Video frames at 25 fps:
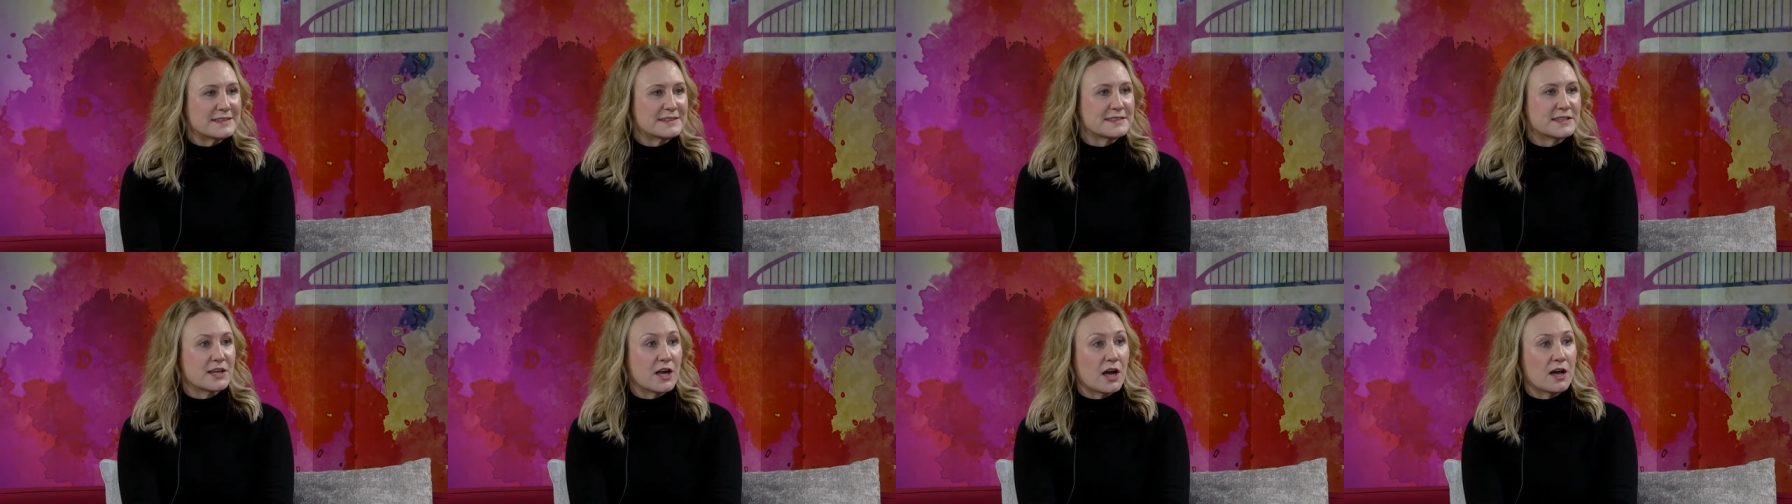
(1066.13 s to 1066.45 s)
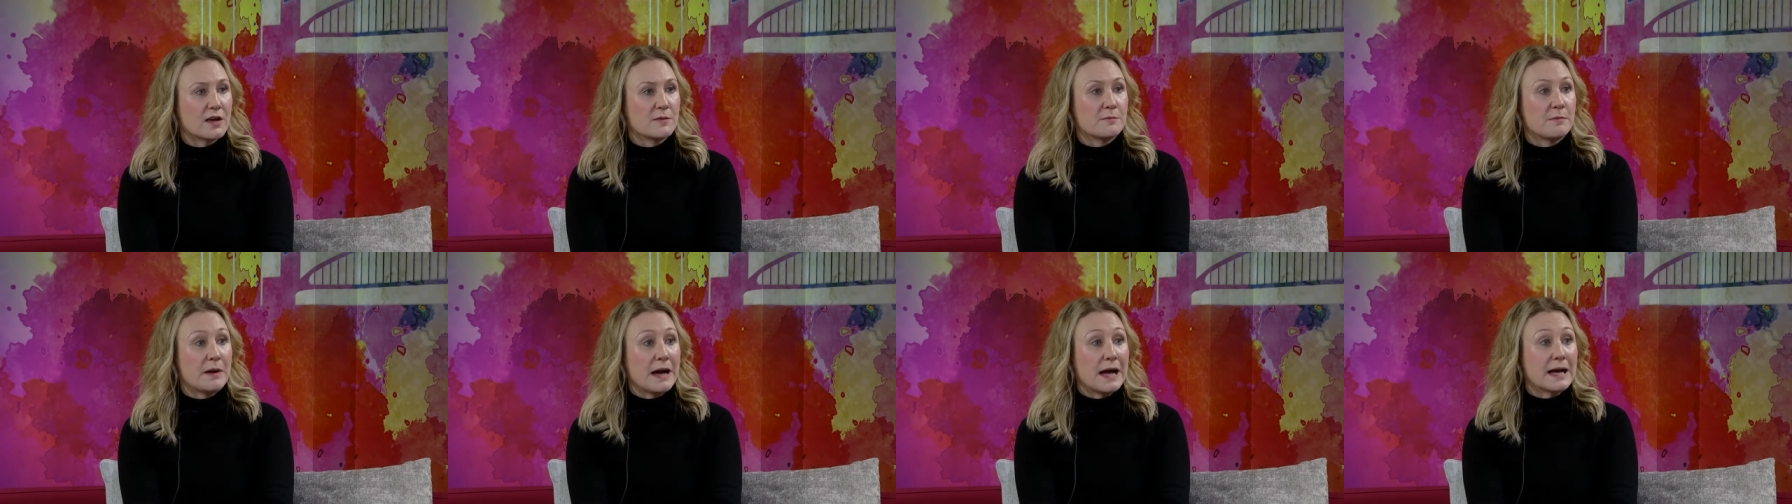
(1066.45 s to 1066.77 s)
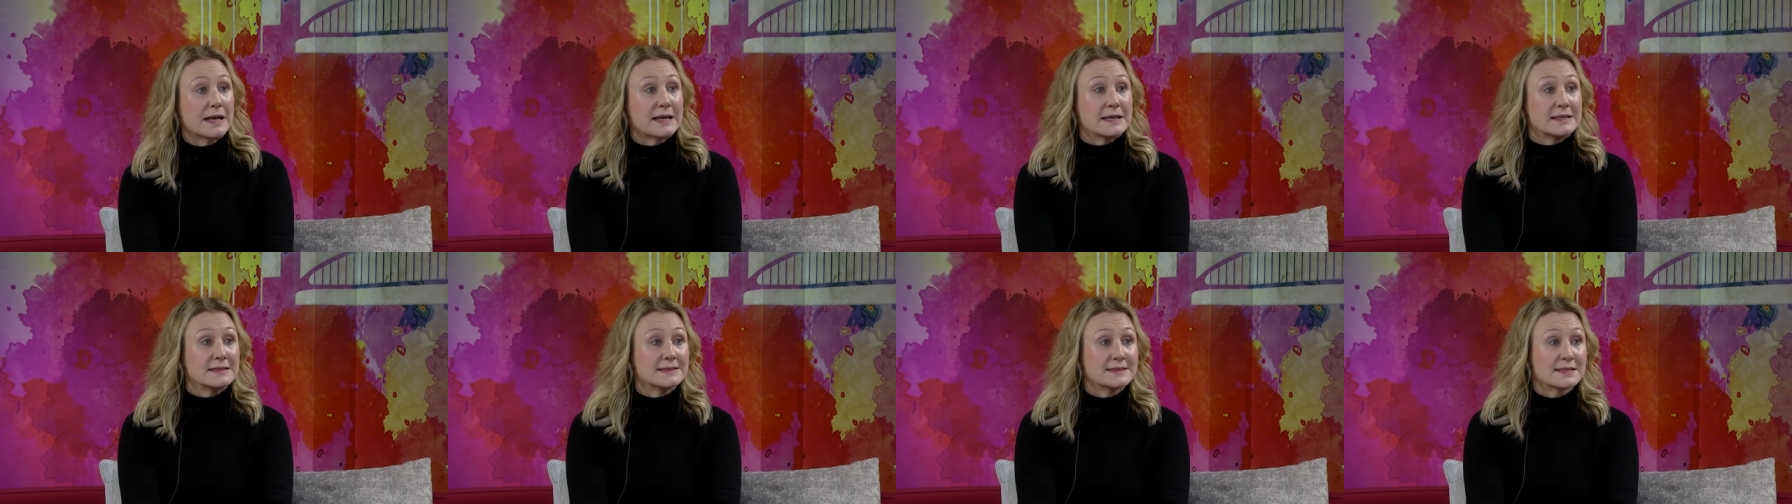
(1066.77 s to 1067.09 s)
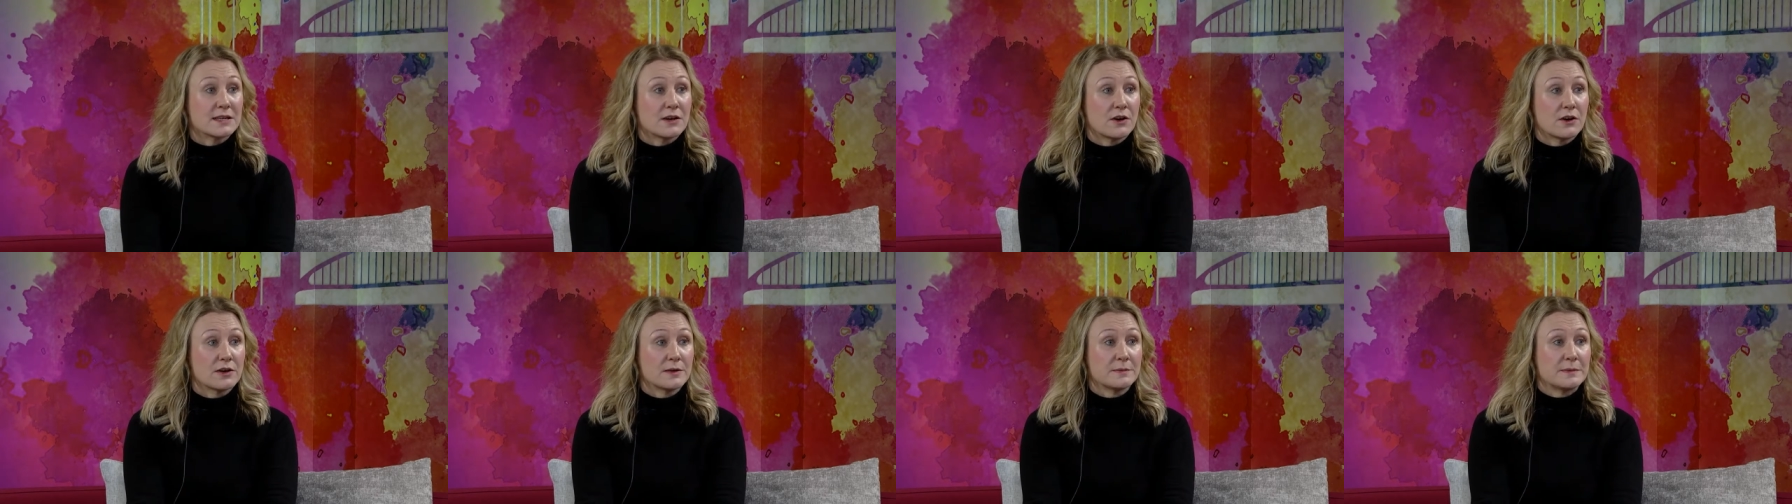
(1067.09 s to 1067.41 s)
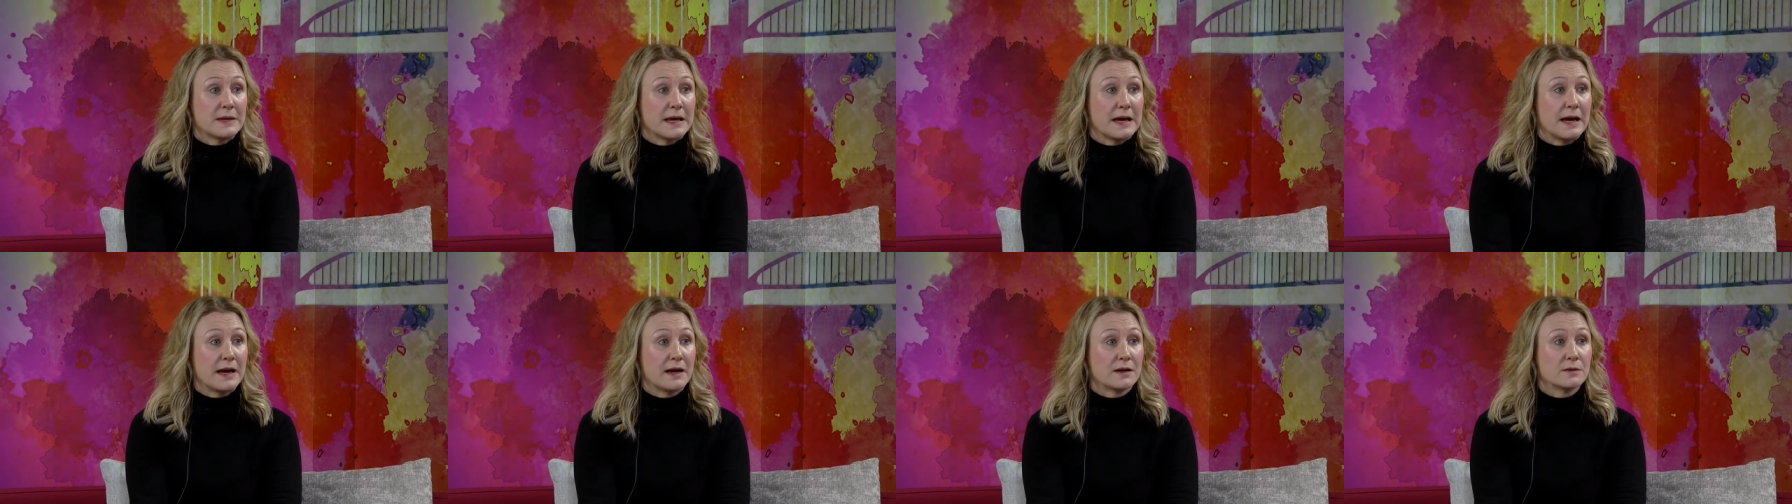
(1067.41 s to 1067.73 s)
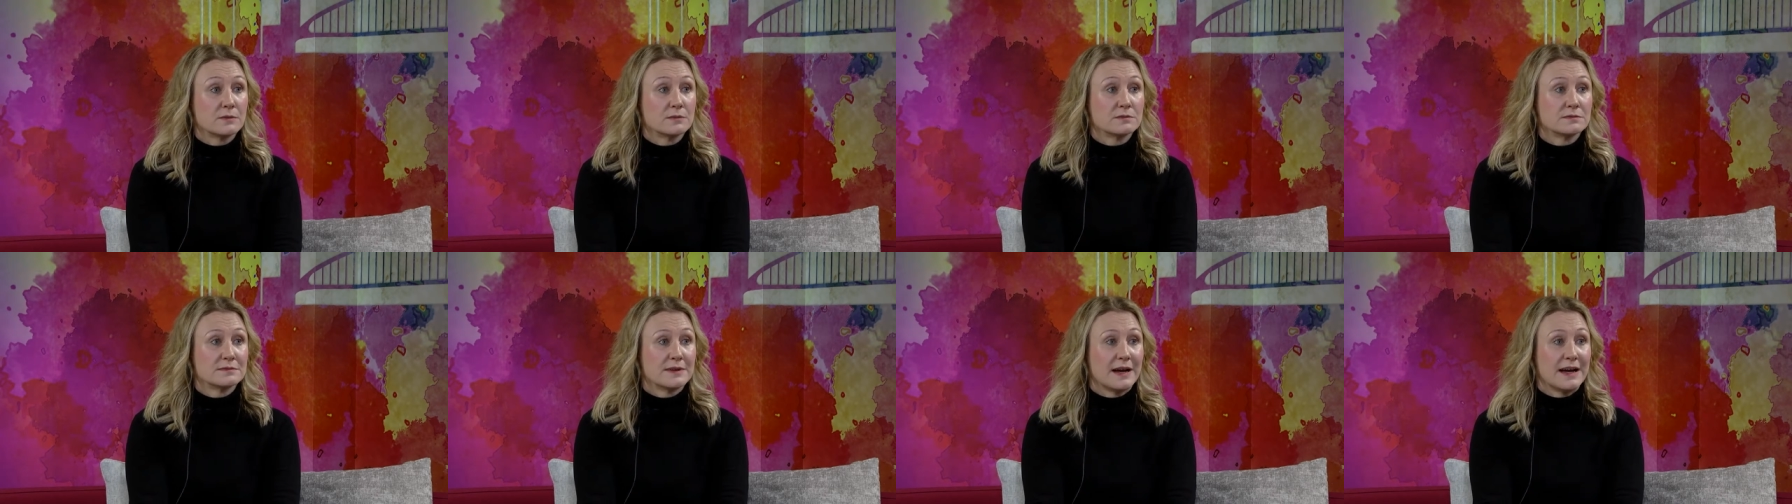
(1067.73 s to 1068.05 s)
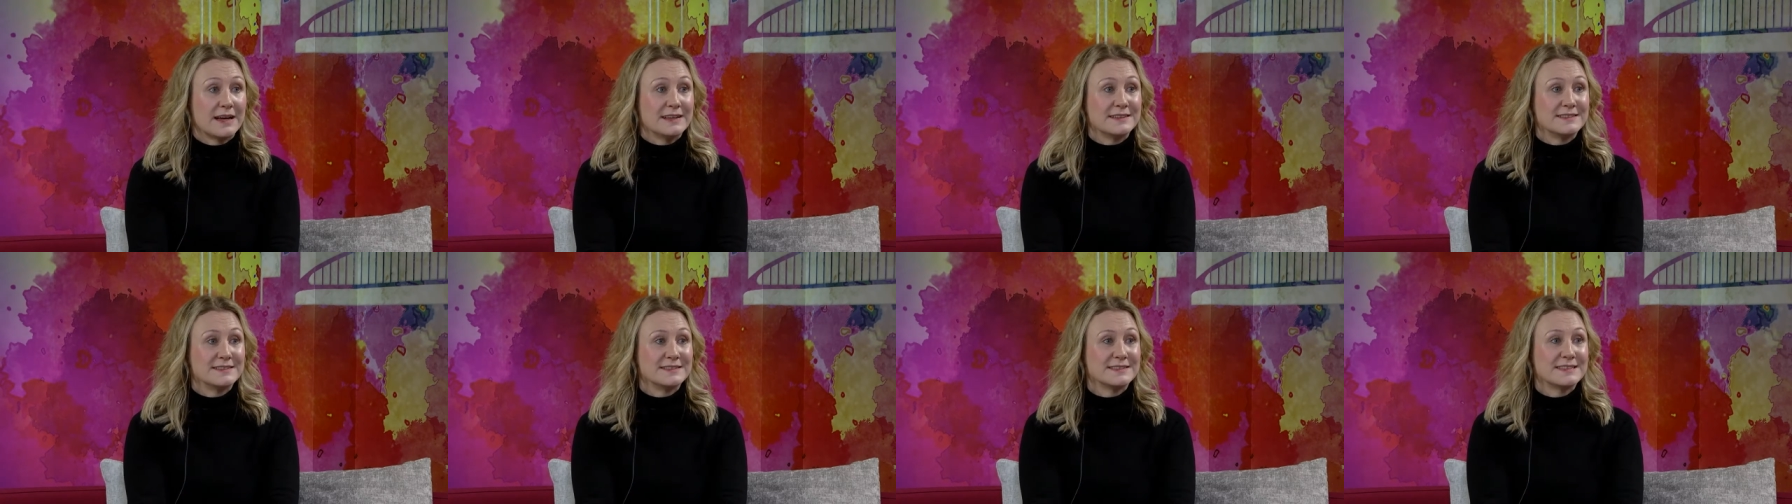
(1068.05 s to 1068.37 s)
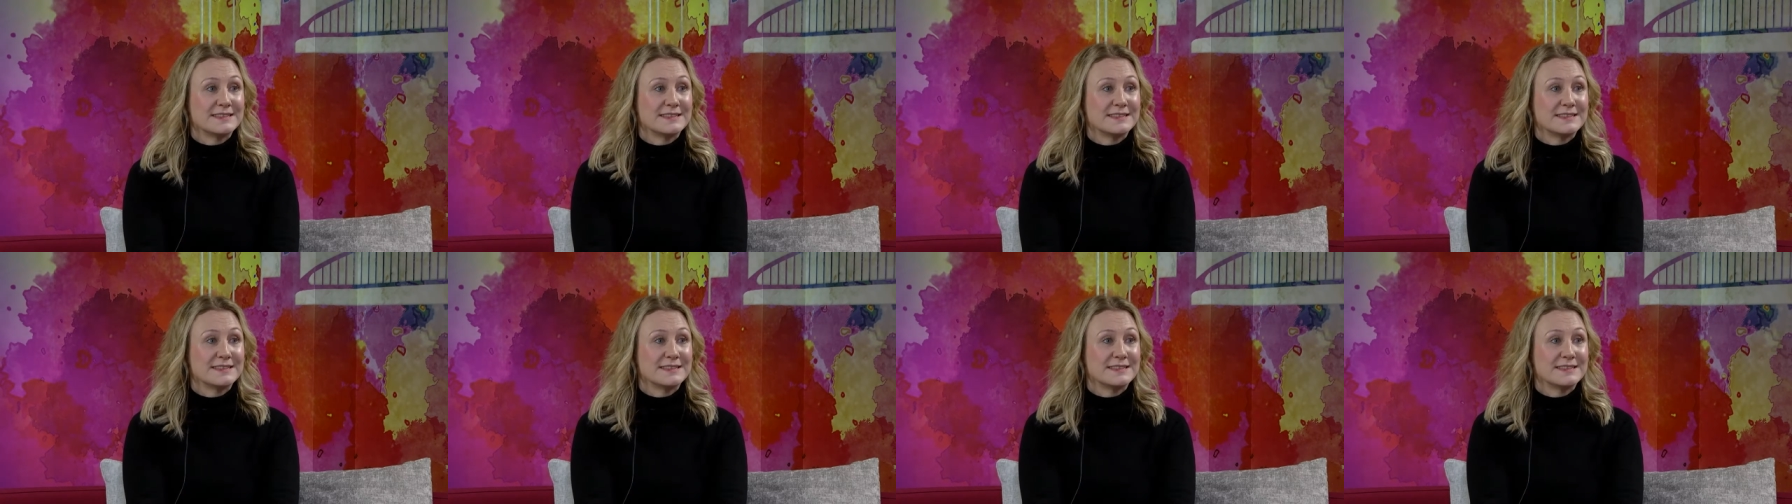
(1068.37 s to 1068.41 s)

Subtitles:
to go back in time now and